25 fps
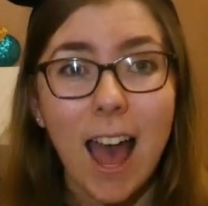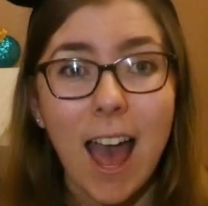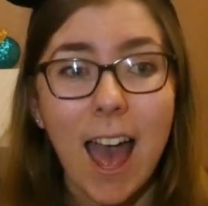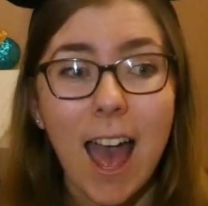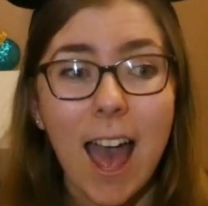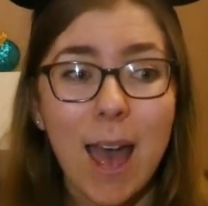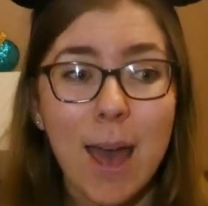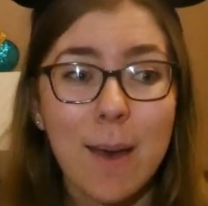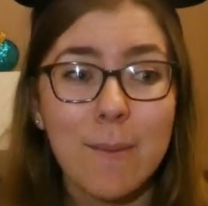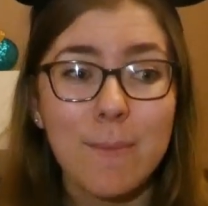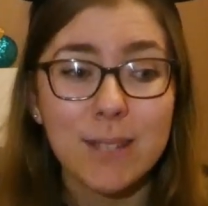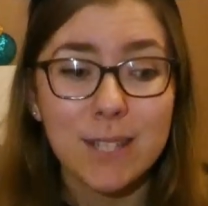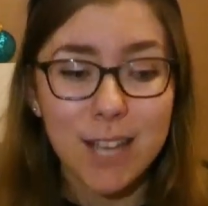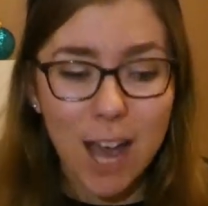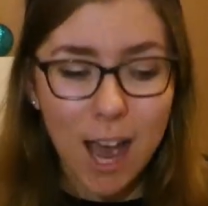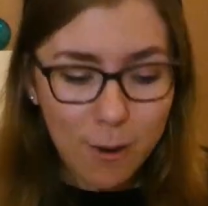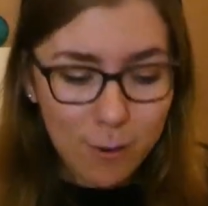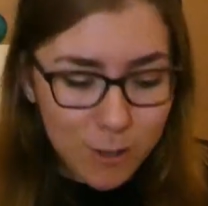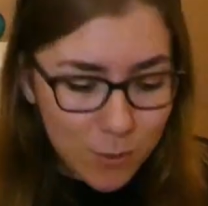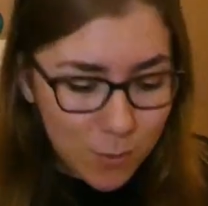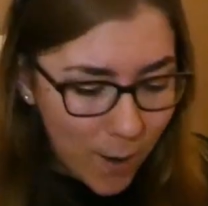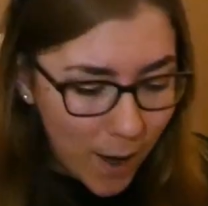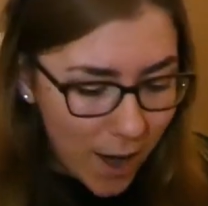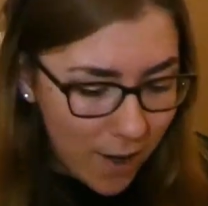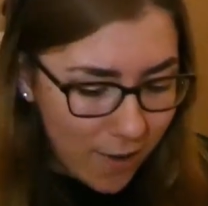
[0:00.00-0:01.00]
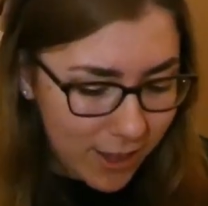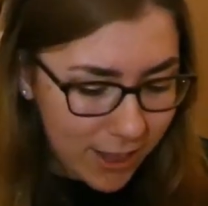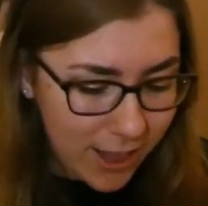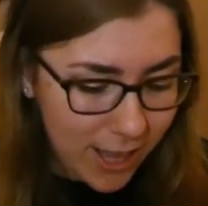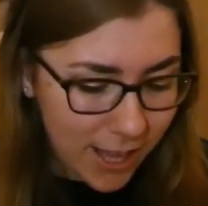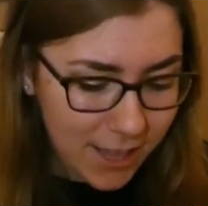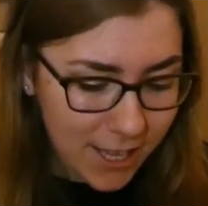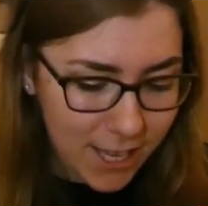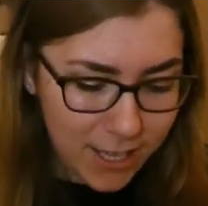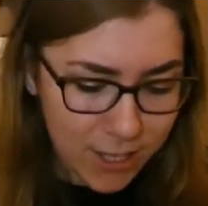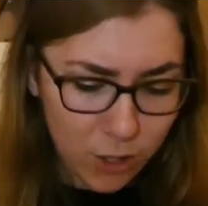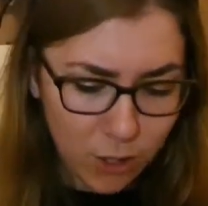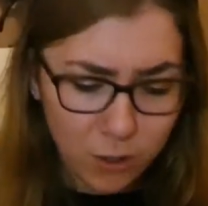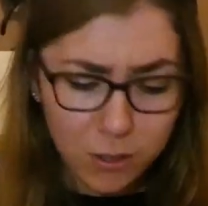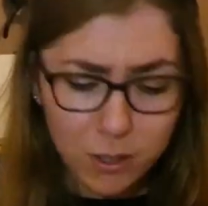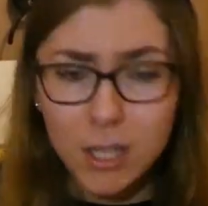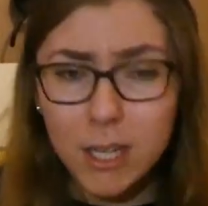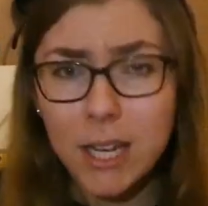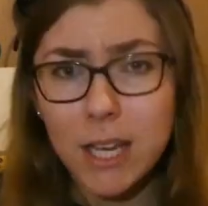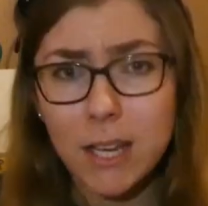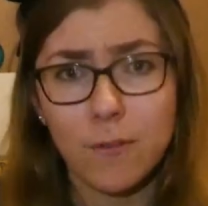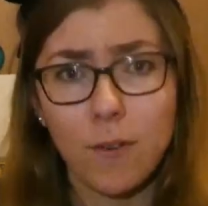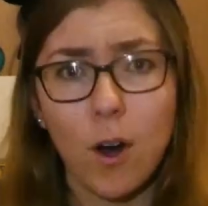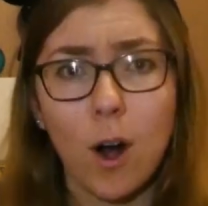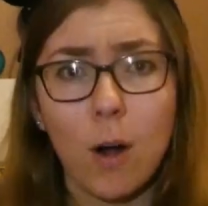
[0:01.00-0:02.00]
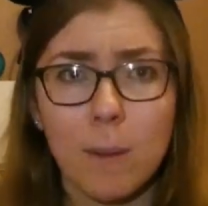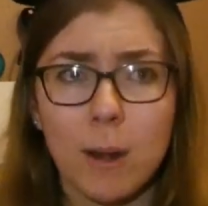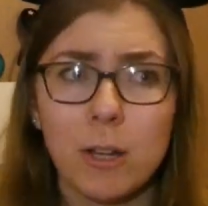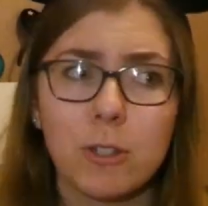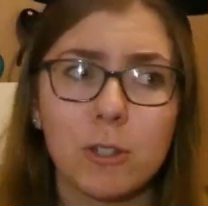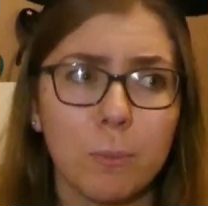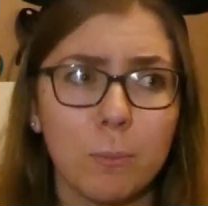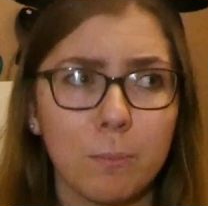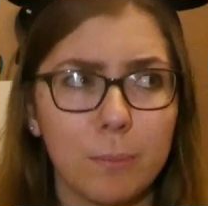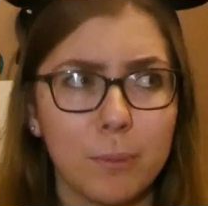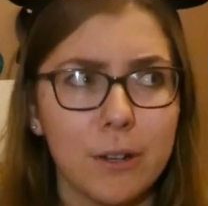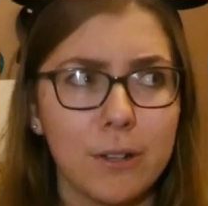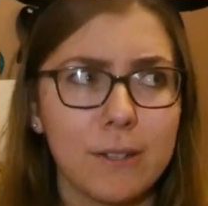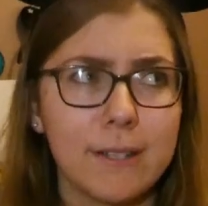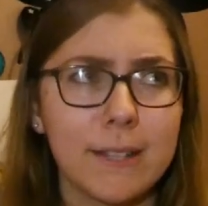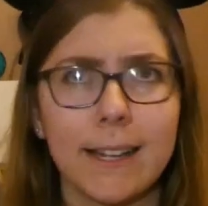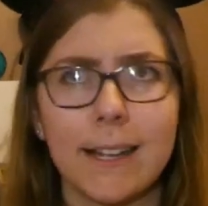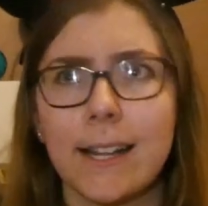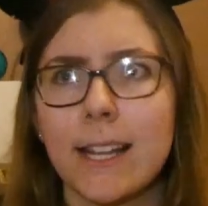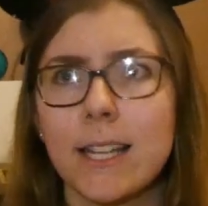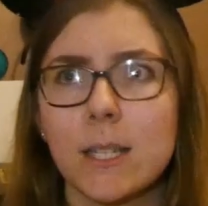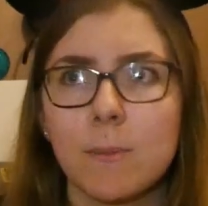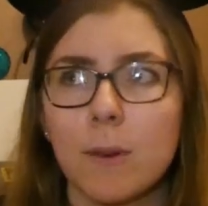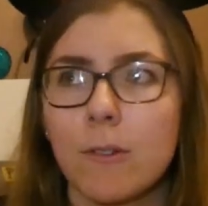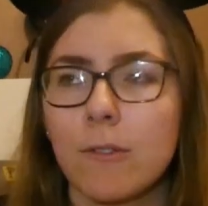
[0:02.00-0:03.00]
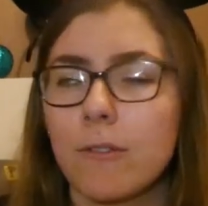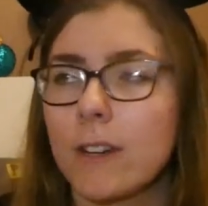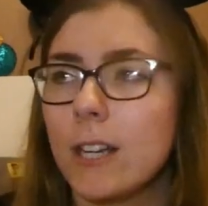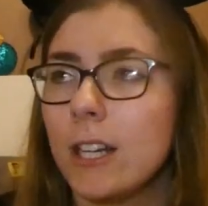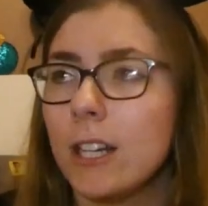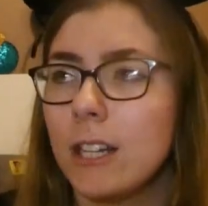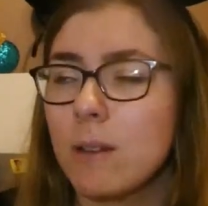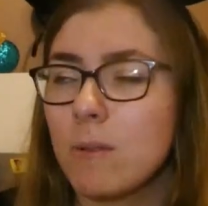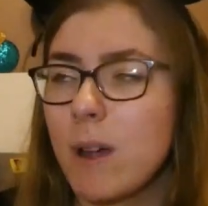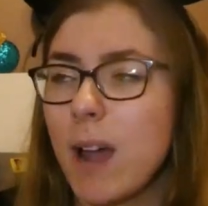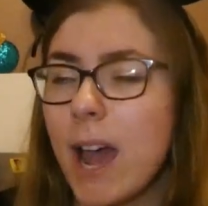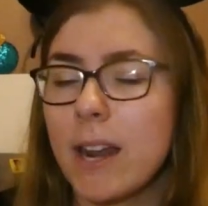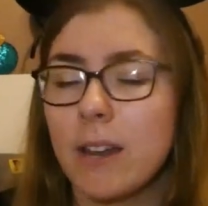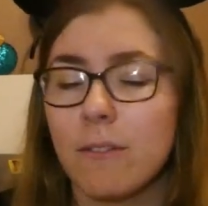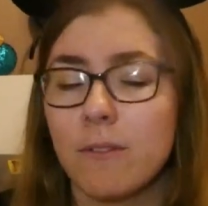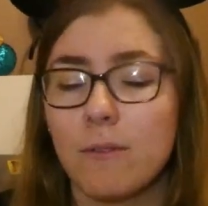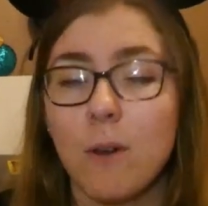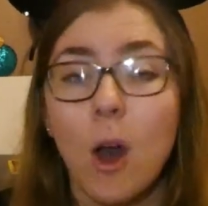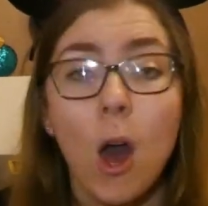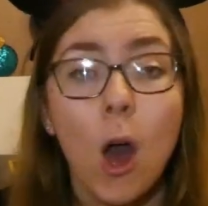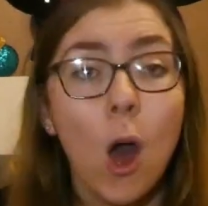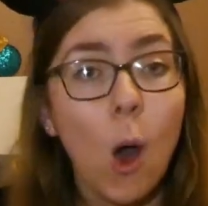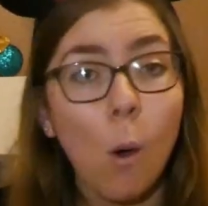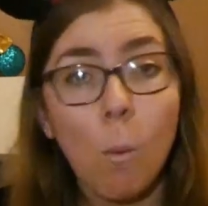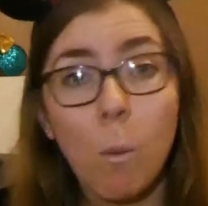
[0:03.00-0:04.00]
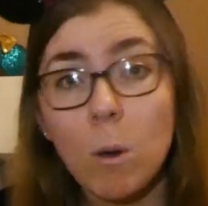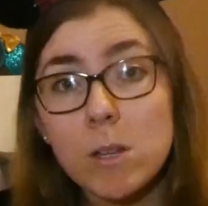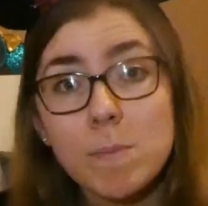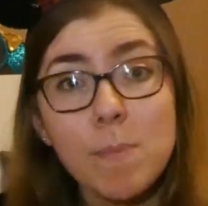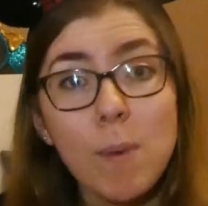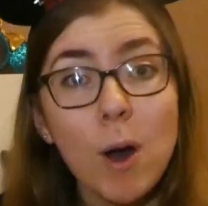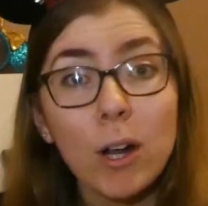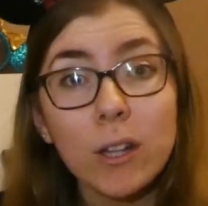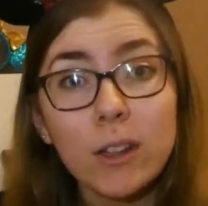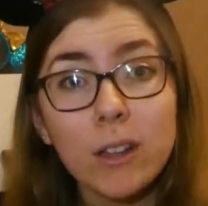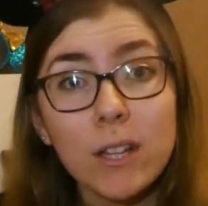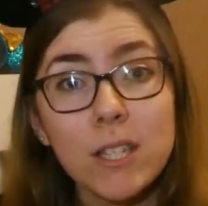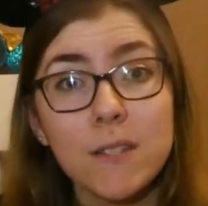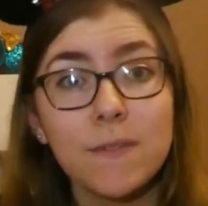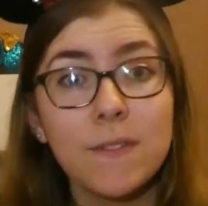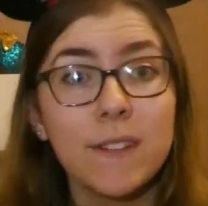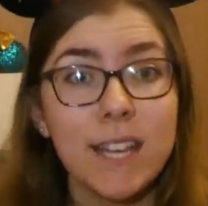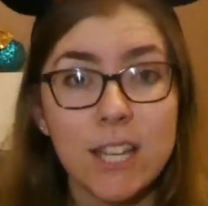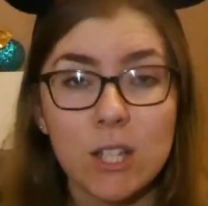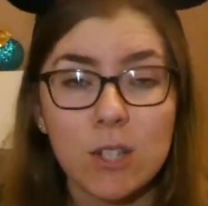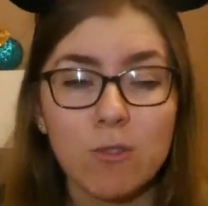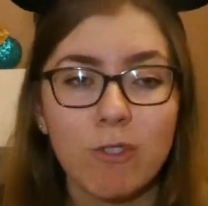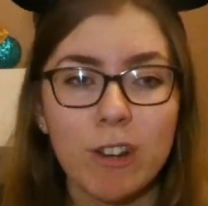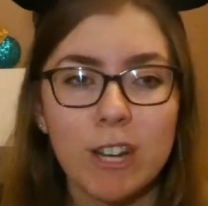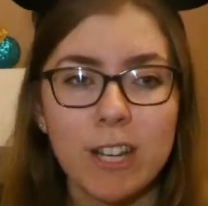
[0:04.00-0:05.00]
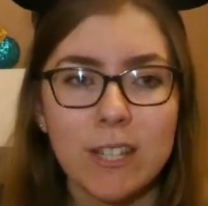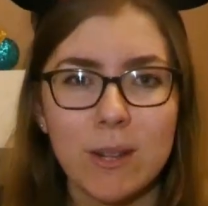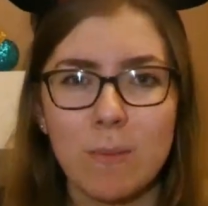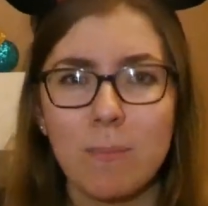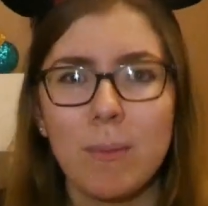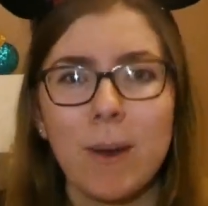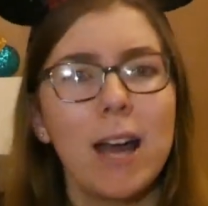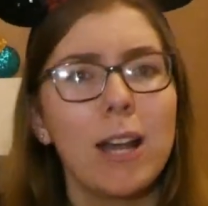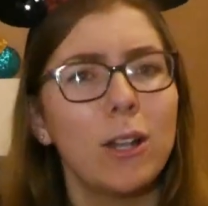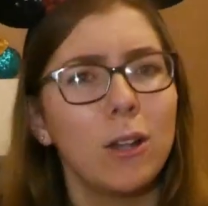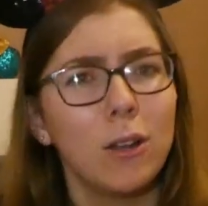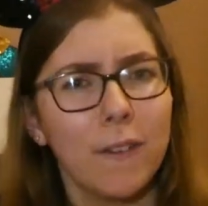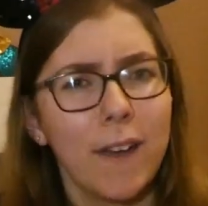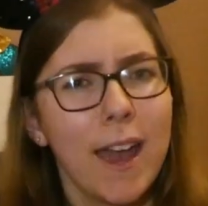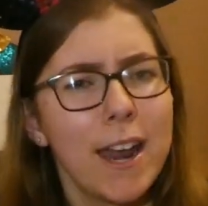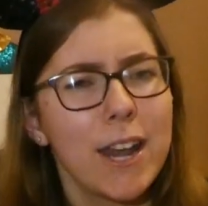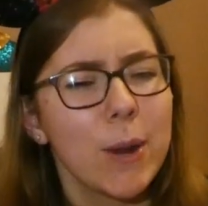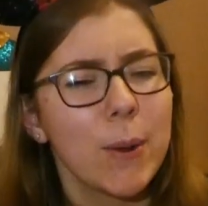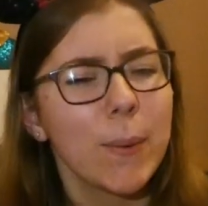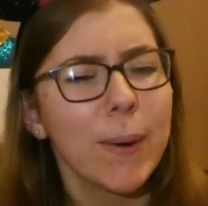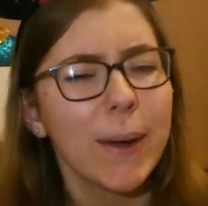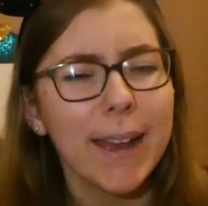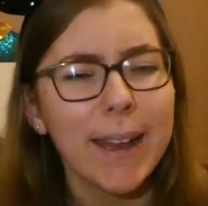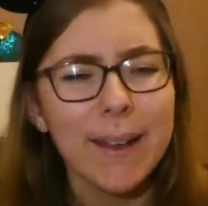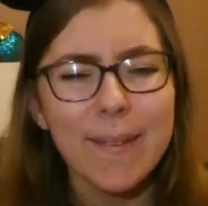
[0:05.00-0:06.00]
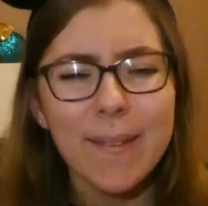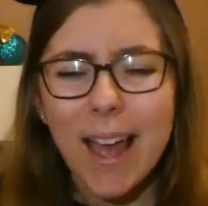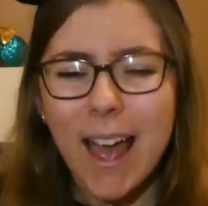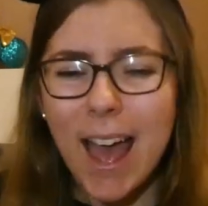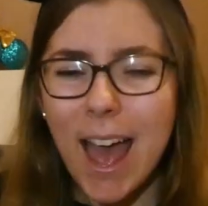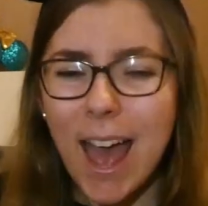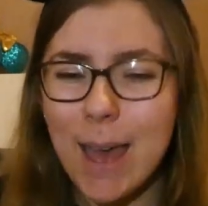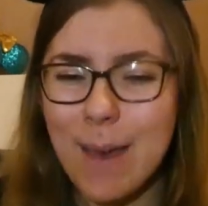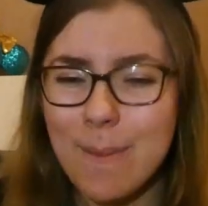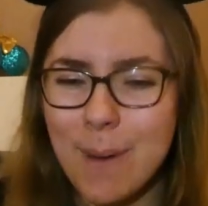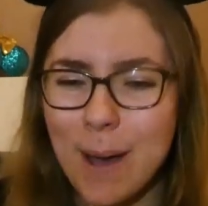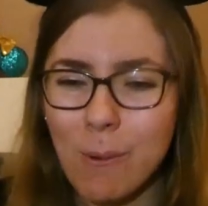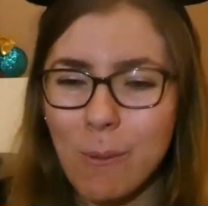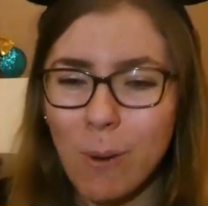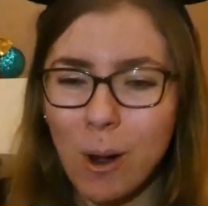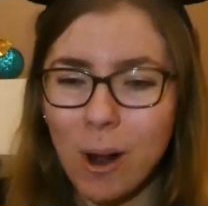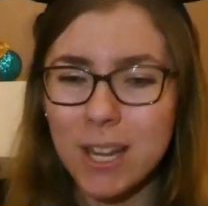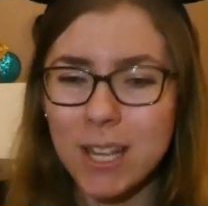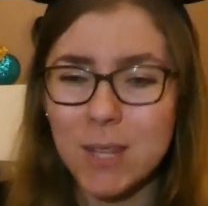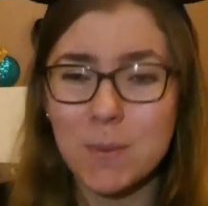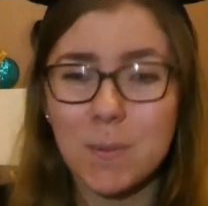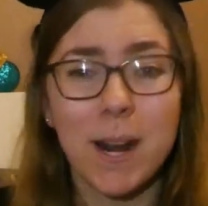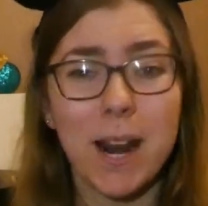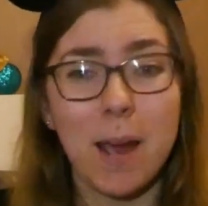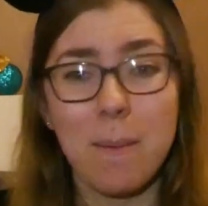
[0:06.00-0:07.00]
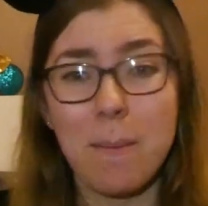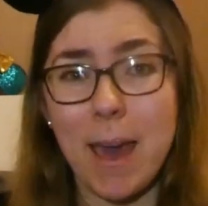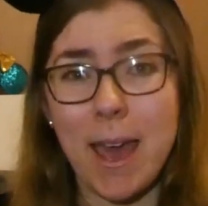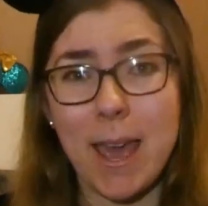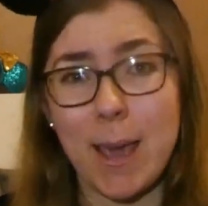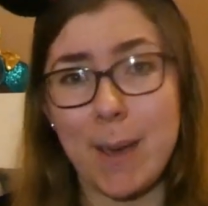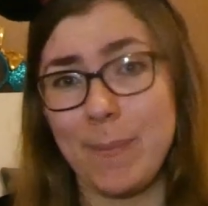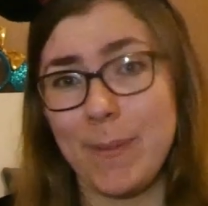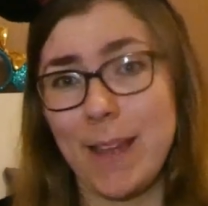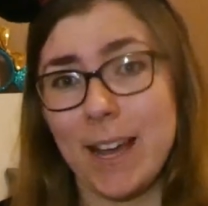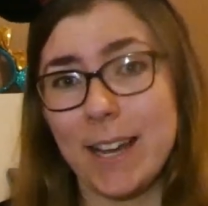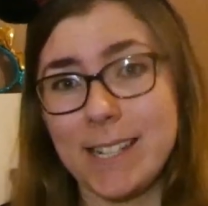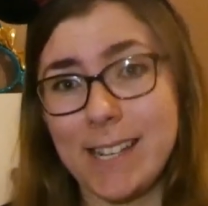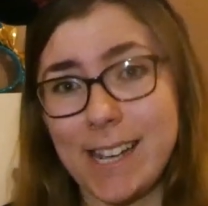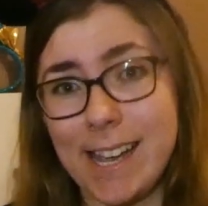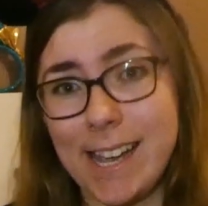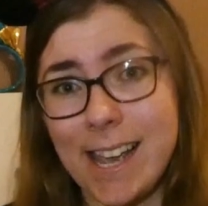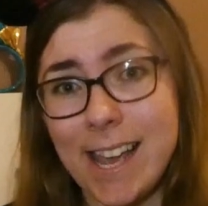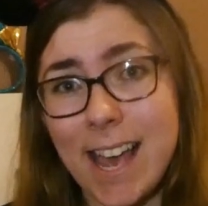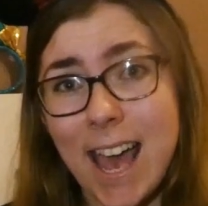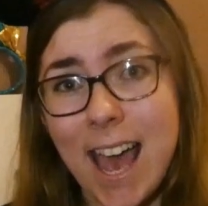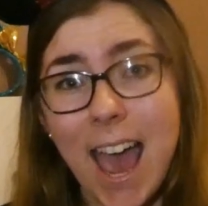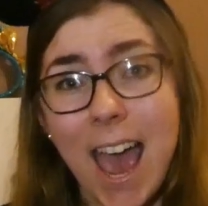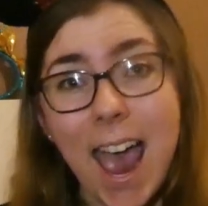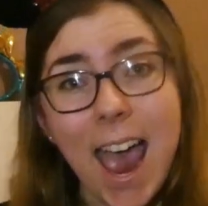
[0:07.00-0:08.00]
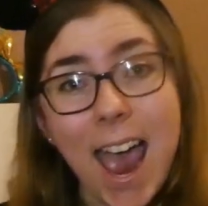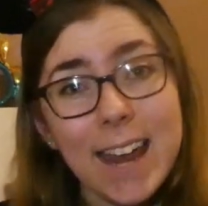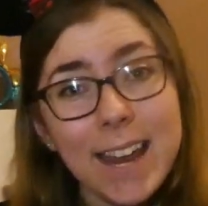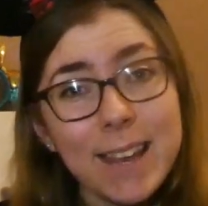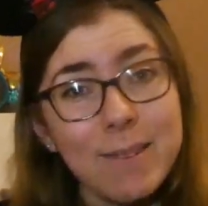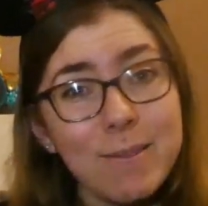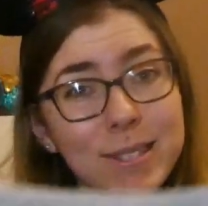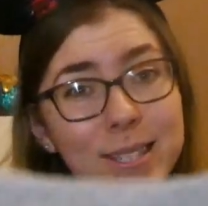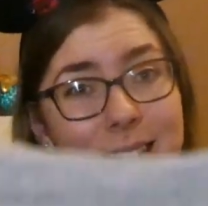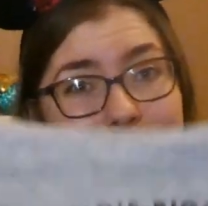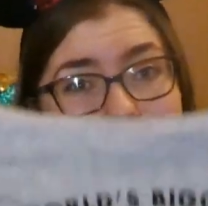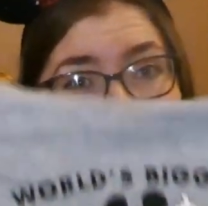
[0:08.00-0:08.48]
So I was wearing this underneath all my jumpers. Like, let's be real, it kind of was pointless for this reason, but I love it anyway. I wore this when I met him that day, and it was